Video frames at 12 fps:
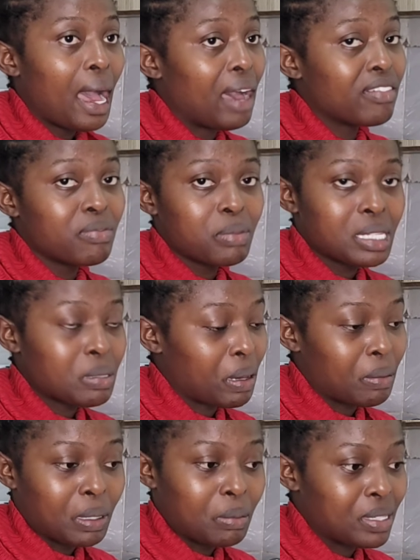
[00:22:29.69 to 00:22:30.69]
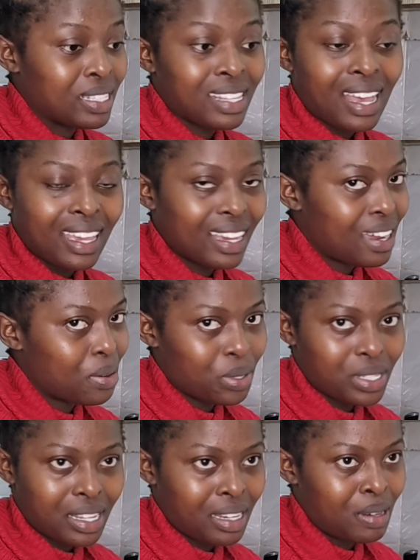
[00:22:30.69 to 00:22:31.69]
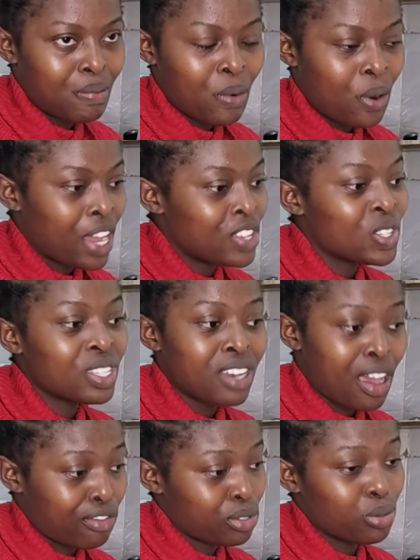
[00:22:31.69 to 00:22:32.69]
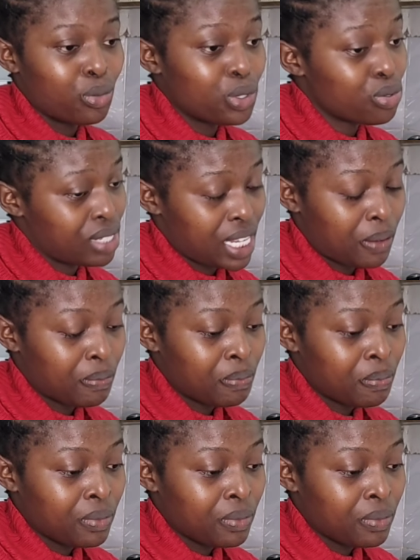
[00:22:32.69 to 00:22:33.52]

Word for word: I've missed my babies. I cannot anymore. I just have to go today.